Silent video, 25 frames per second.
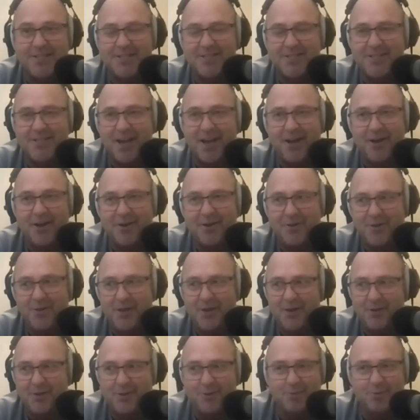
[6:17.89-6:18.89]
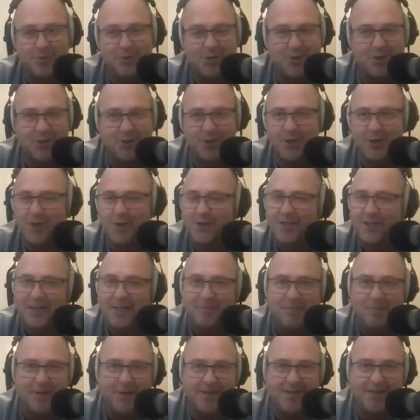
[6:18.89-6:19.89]
So there's certainly
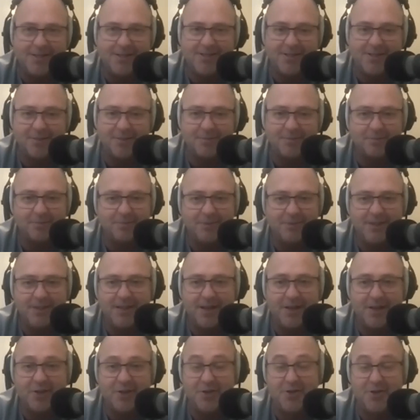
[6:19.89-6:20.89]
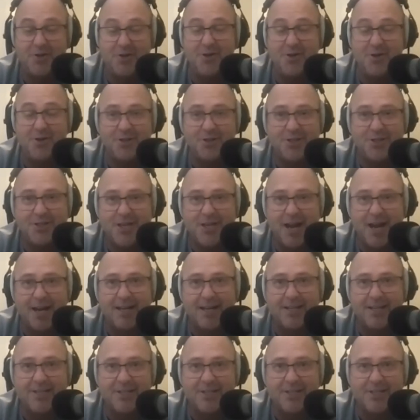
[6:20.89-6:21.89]
been some, huge
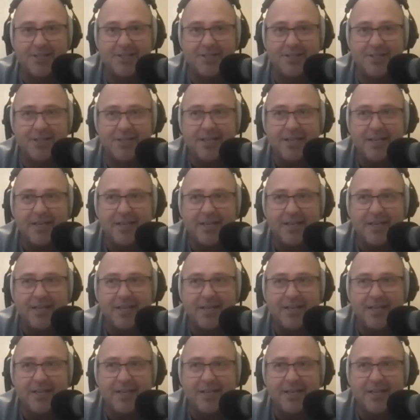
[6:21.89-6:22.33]
challenges.